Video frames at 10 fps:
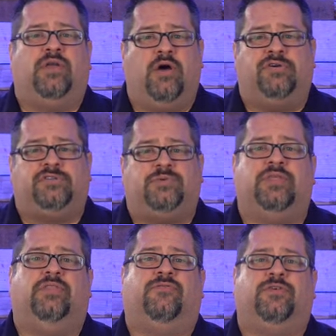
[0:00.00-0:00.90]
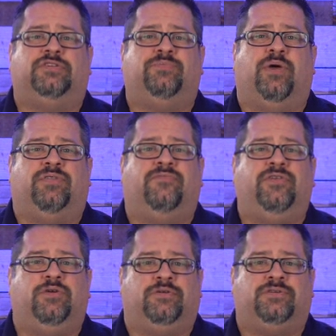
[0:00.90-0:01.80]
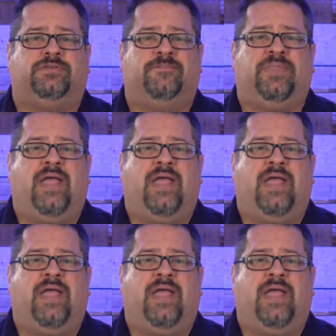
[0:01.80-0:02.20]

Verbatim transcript: ghost within the first month of use.